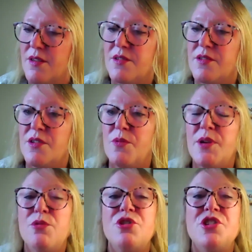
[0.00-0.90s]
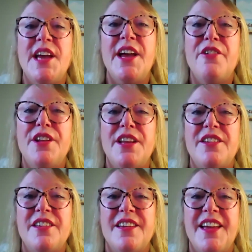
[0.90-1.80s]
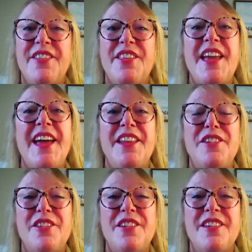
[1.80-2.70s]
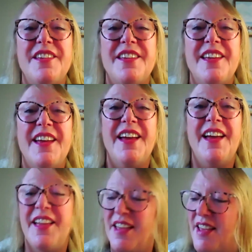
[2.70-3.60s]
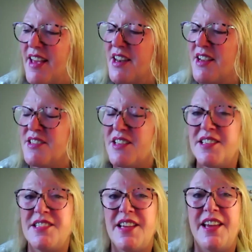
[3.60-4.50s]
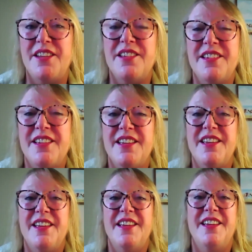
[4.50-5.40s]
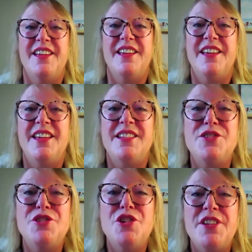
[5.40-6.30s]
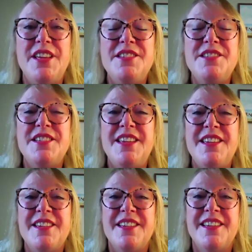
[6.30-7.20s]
So we will share in it at the end. And as I said, it's not easy.